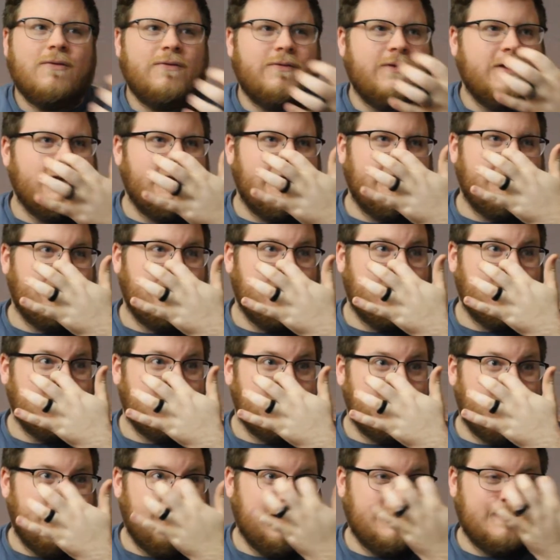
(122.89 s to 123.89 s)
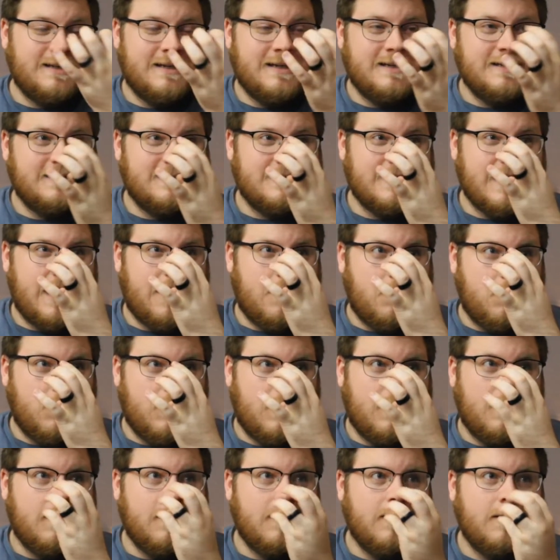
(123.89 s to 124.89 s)
feel like there was places that
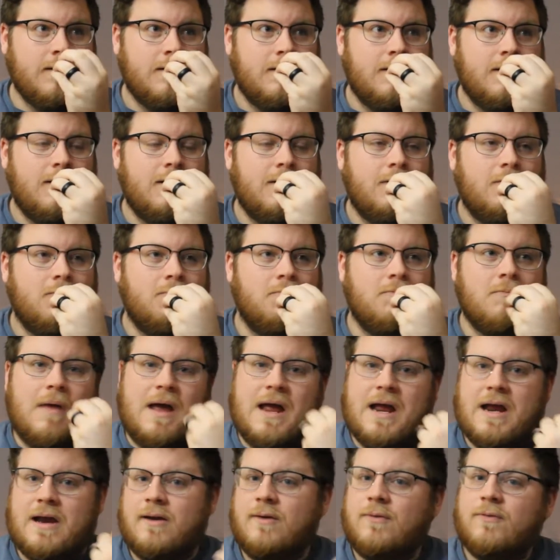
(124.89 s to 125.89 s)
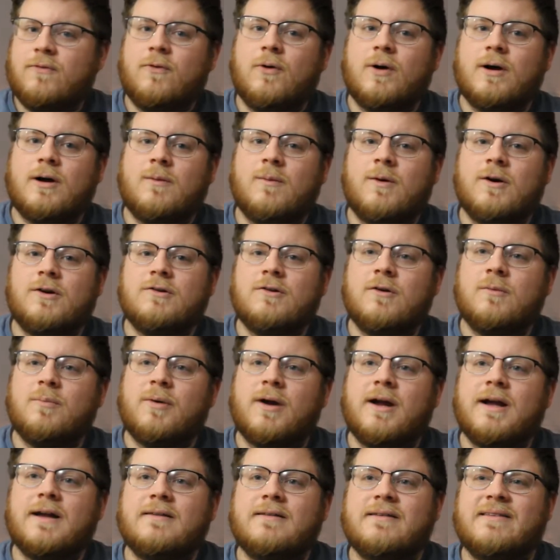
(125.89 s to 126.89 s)
were made for commercial
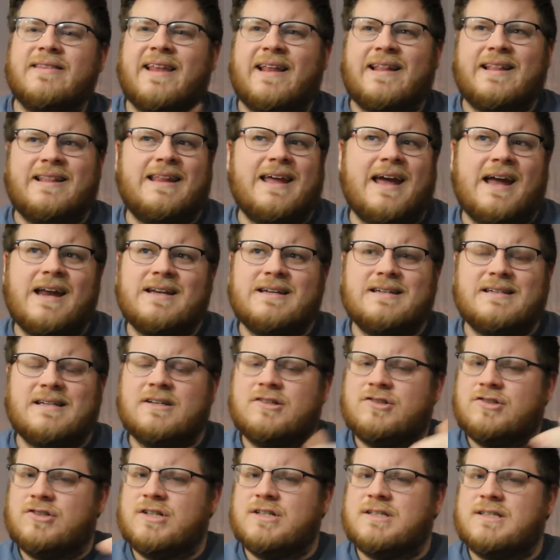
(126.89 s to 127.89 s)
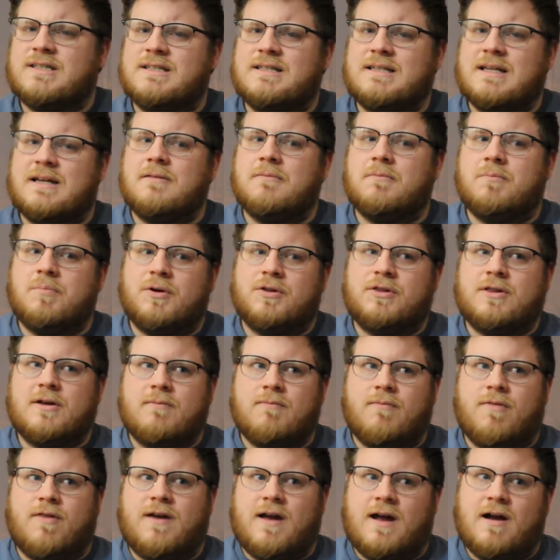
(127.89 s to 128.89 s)
breaks that they did just didn't put
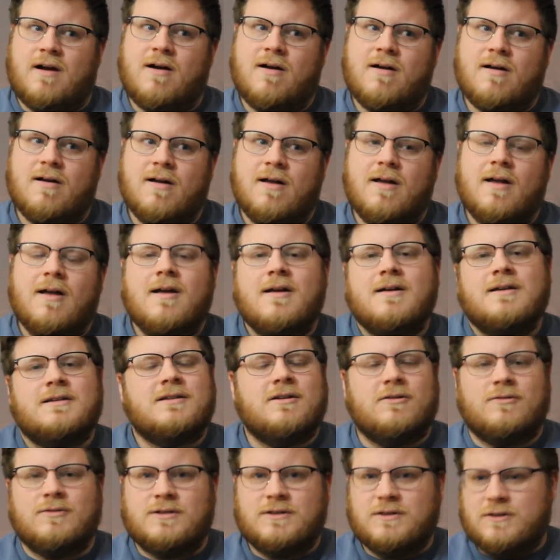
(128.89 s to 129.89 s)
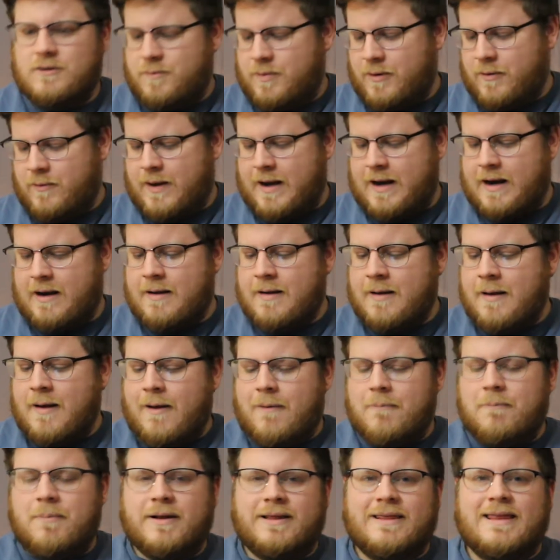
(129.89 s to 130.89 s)
them there. So it was super weird.
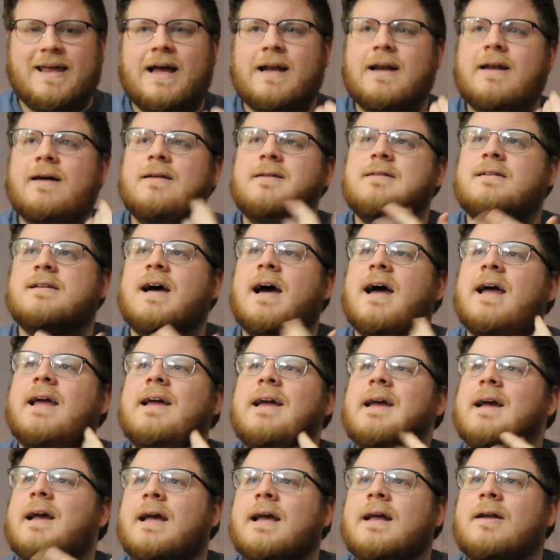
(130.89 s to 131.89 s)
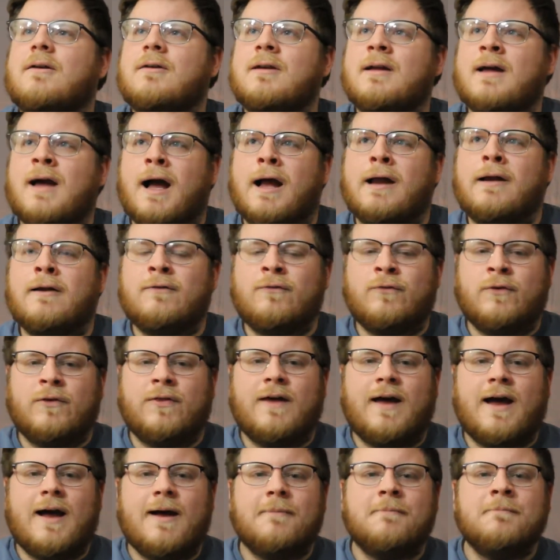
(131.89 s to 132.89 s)
But then tying in kind of with
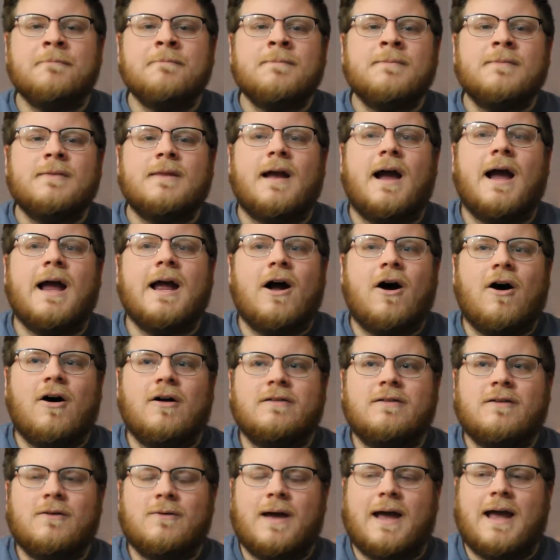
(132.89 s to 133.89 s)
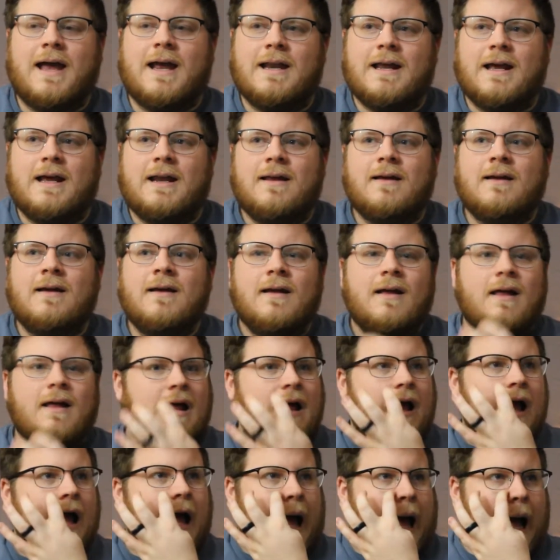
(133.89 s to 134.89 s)
that, I also hated
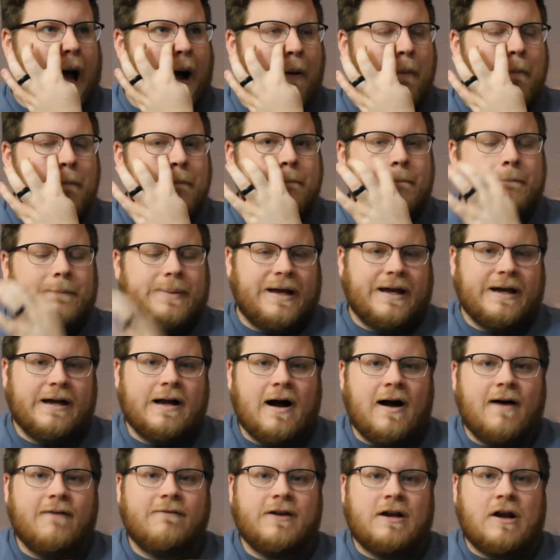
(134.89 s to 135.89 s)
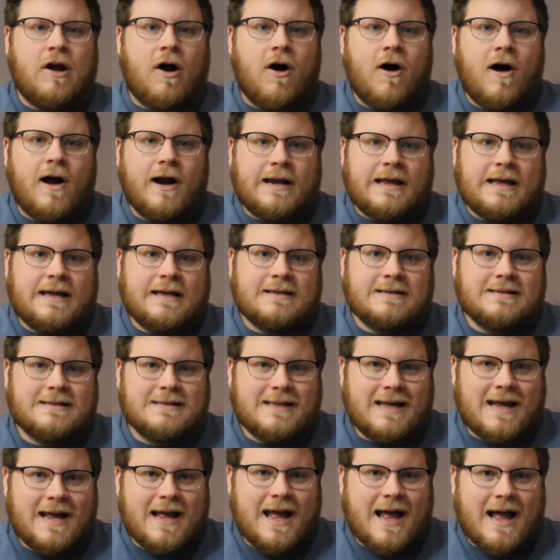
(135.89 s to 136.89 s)
how big of an audience
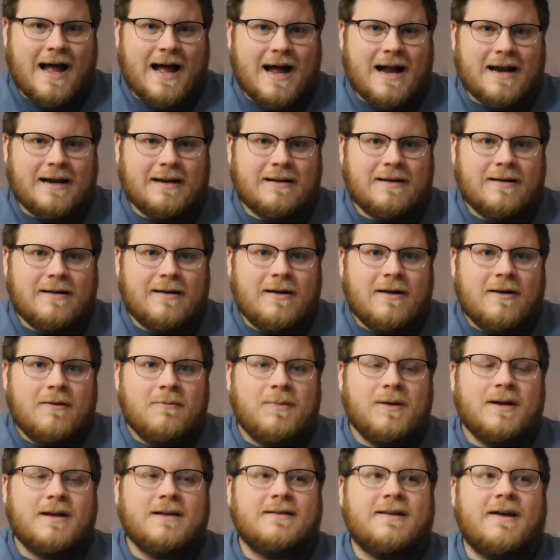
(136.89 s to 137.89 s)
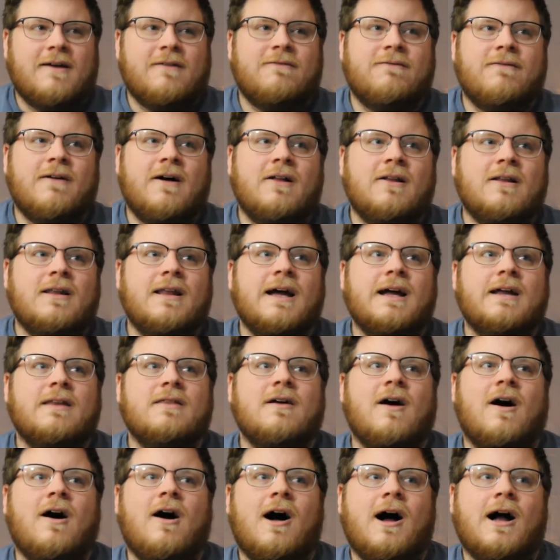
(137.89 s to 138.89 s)
they had because I felt like
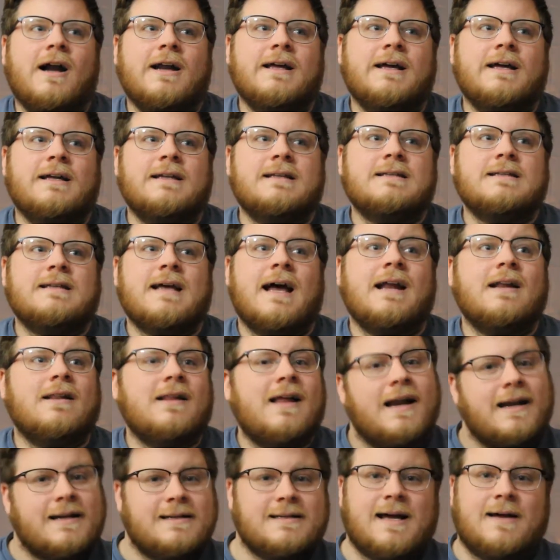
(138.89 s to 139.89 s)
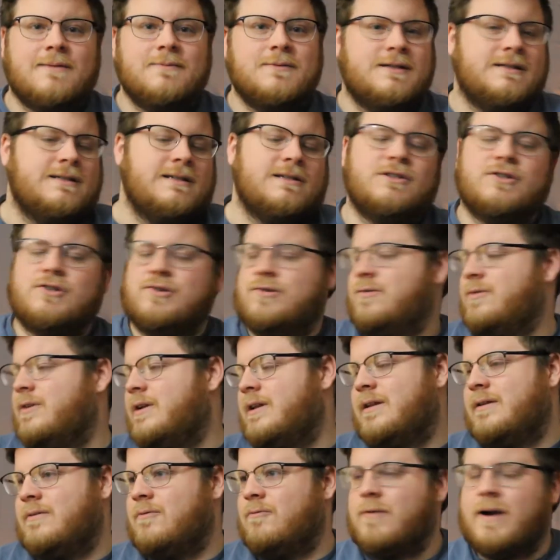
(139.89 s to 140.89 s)
the audience, and a lot of times this is true
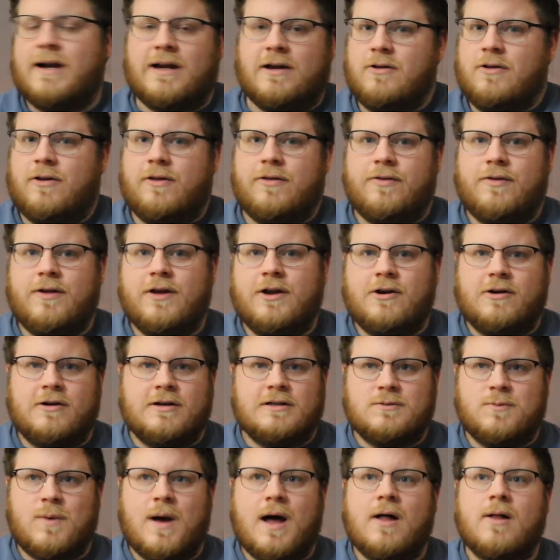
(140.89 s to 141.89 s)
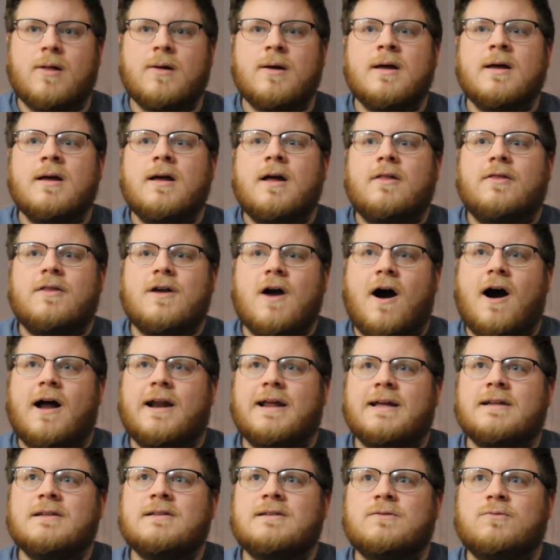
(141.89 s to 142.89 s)
in regular theater as well, the
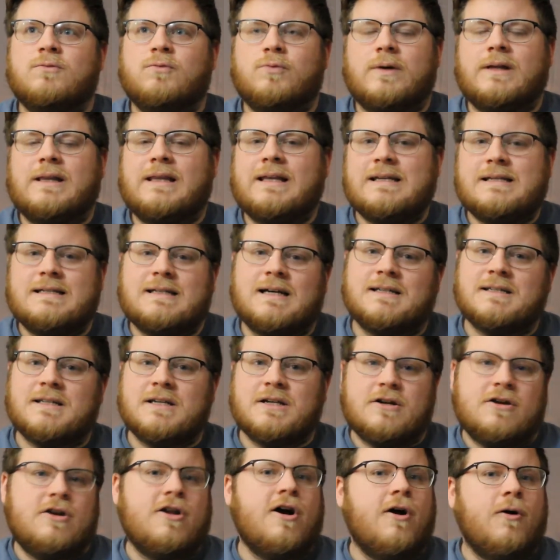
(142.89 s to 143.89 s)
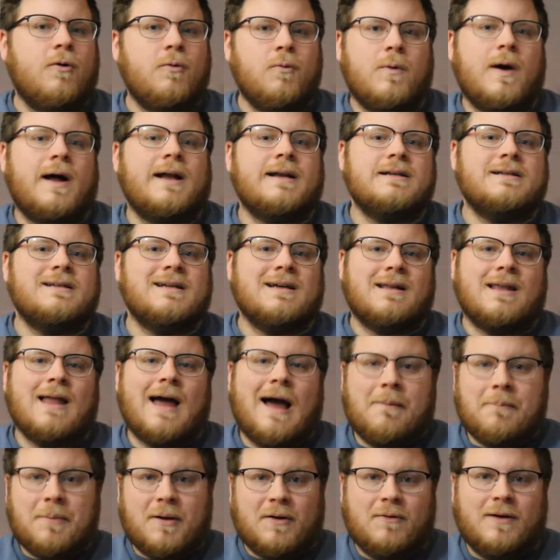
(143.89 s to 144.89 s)
audience really doesn't know when to
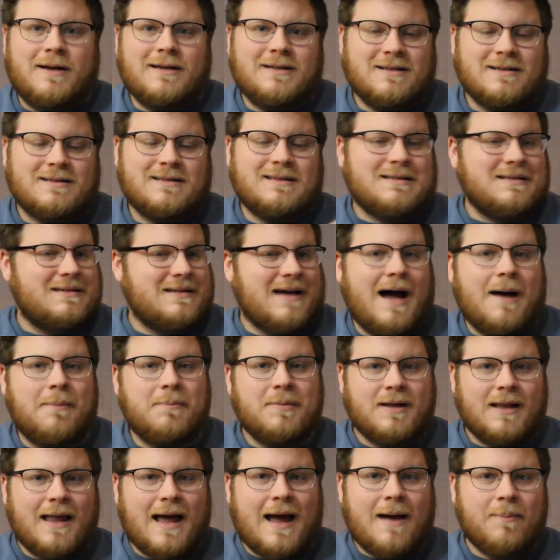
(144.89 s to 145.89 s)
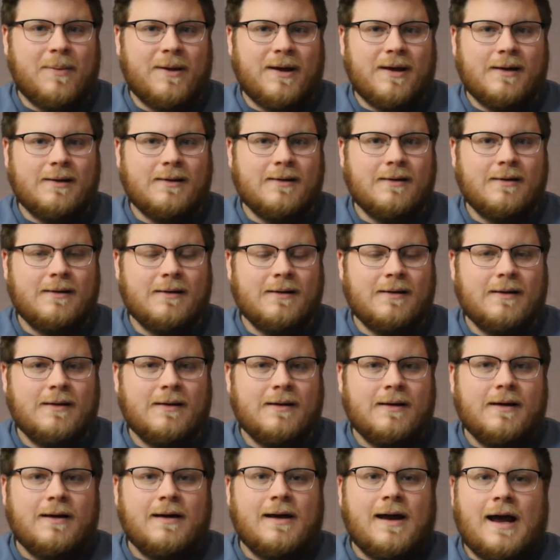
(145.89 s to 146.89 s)
clap and when to stop clapping.
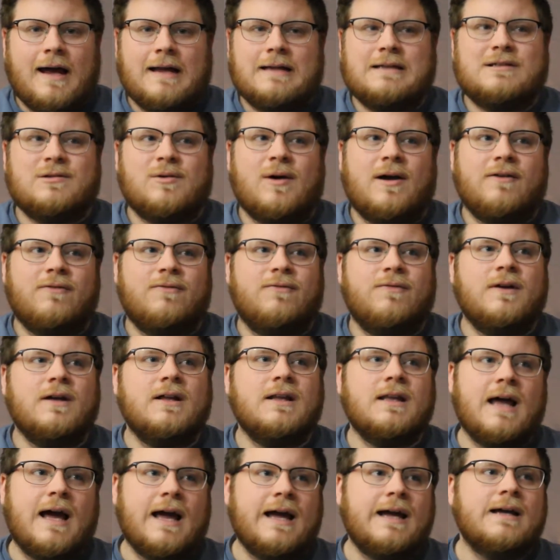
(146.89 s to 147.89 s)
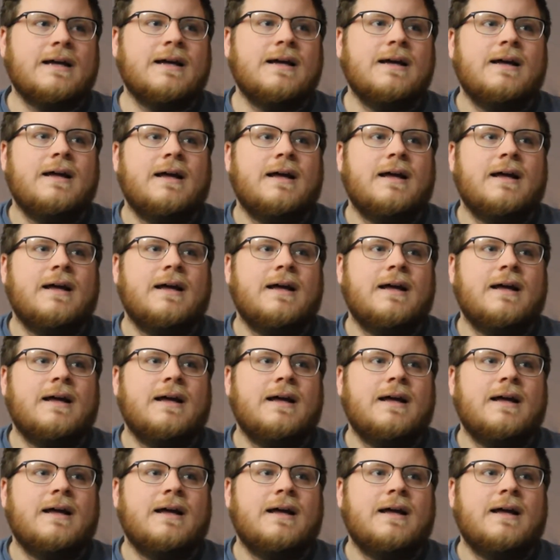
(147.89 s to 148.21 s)
And so I feel like